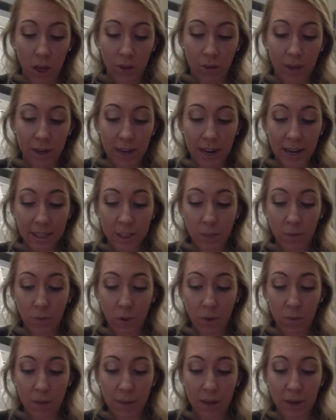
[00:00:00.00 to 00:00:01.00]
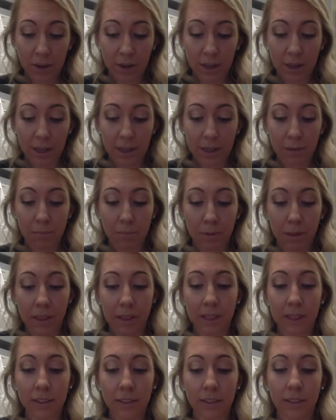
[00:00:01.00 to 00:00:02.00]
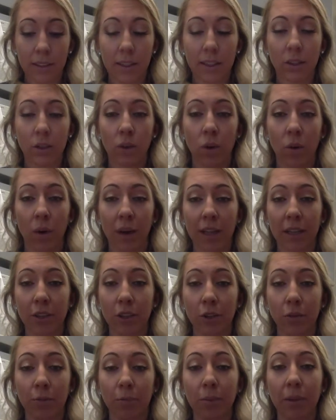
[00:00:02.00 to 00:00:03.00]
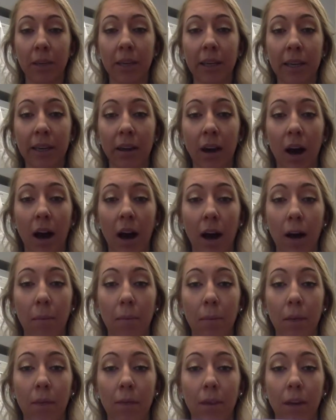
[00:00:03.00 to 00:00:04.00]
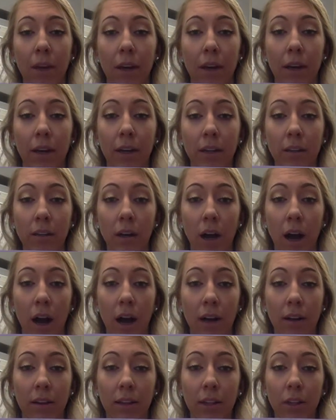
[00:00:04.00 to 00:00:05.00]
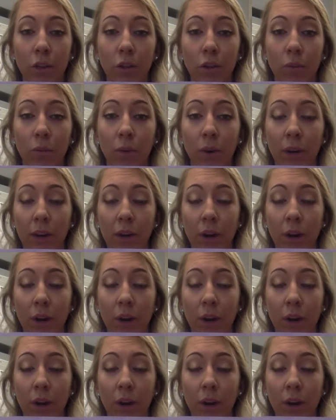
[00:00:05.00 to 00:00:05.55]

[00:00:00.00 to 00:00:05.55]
The next form that you're going to complete is going to be the Clinical Board